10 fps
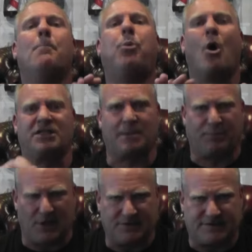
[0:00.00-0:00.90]
bought the
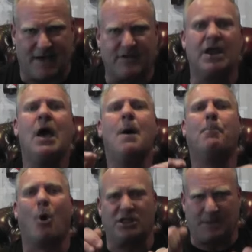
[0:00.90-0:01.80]
plus seven,
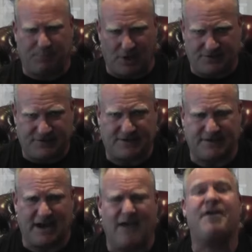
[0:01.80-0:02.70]
bought the plus
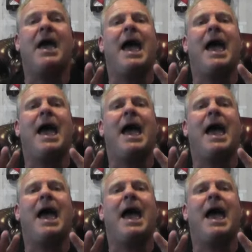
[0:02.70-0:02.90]
6.5?